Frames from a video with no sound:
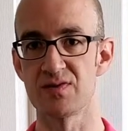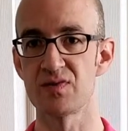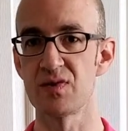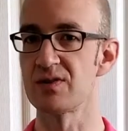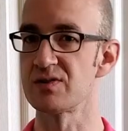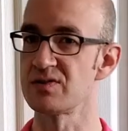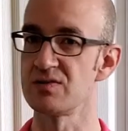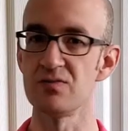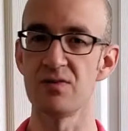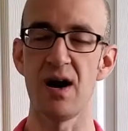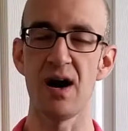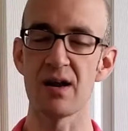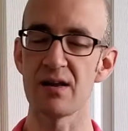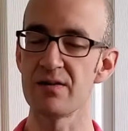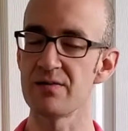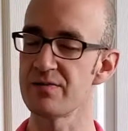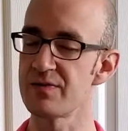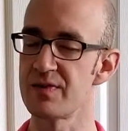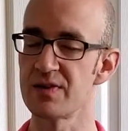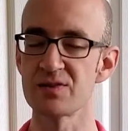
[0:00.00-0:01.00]
There's a lot
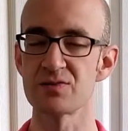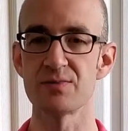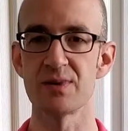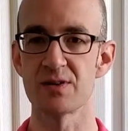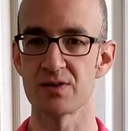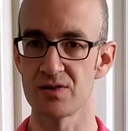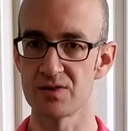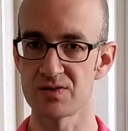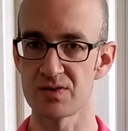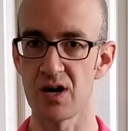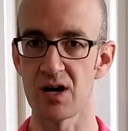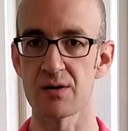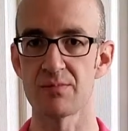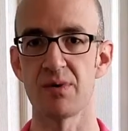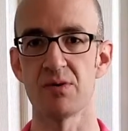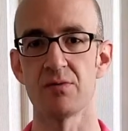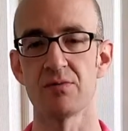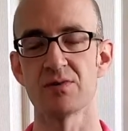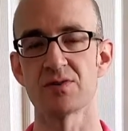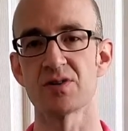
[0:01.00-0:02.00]
of things we could talk
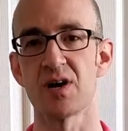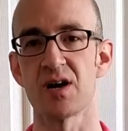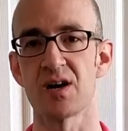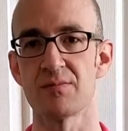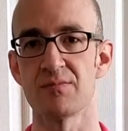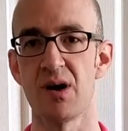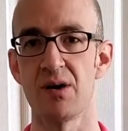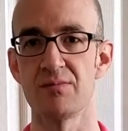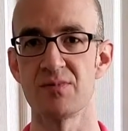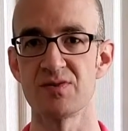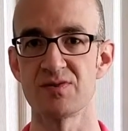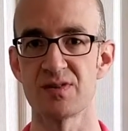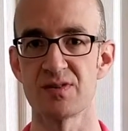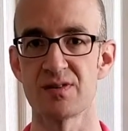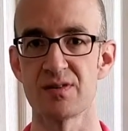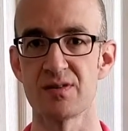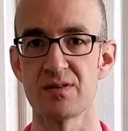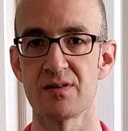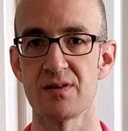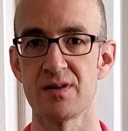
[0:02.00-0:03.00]
about when we're talking about music
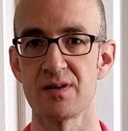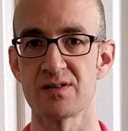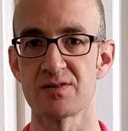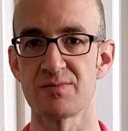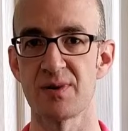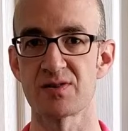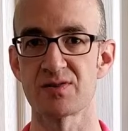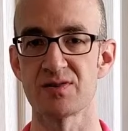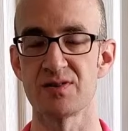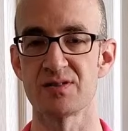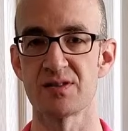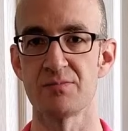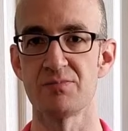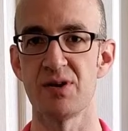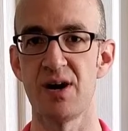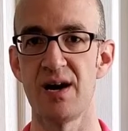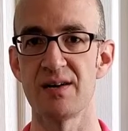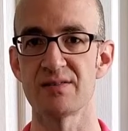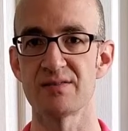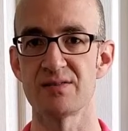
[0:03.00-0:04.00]
theory, and especially as it
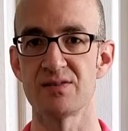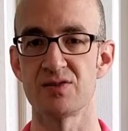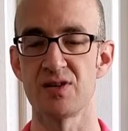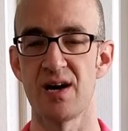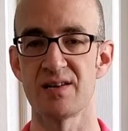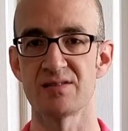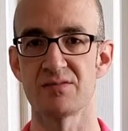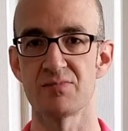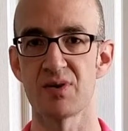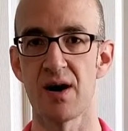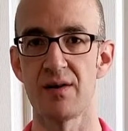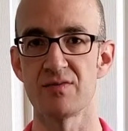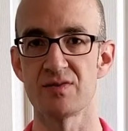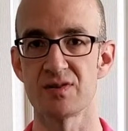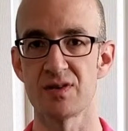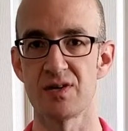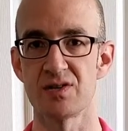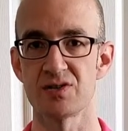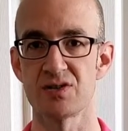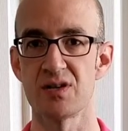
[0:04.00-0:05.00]
applies to jazz
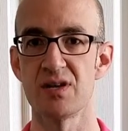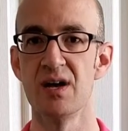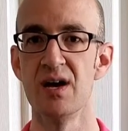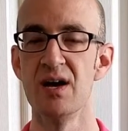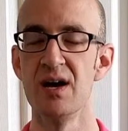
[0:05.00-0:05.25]
improvisation.